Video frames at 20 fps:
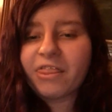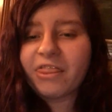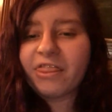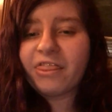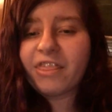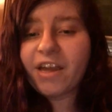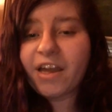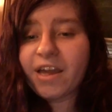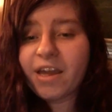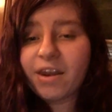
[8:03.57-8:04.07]

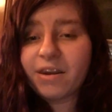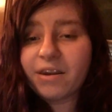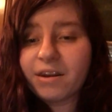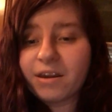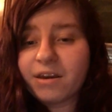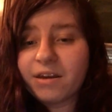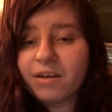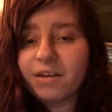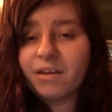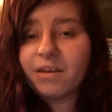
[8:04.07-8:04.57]

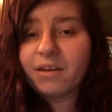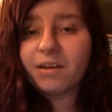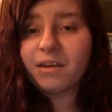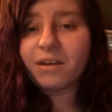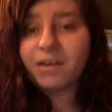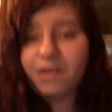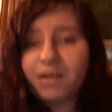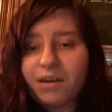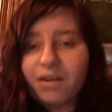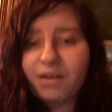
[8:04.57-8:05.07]
than
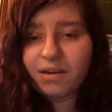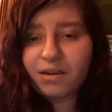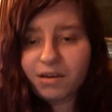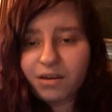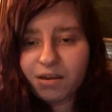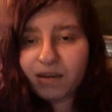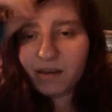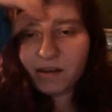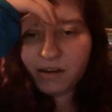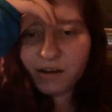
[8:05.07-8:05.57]

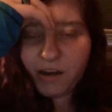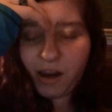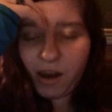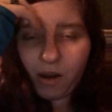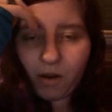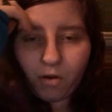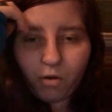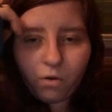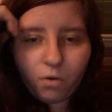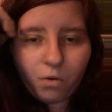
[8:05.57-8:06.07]

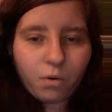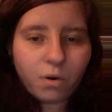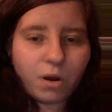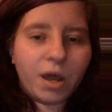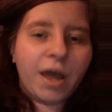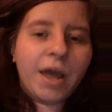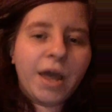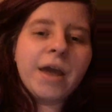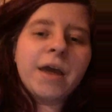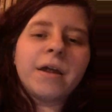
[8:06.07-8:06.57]
go
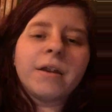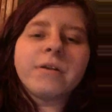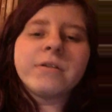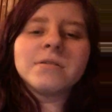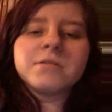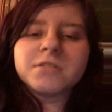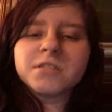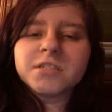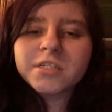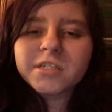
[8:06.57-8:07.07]

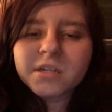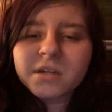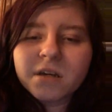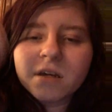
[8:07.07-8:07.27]
and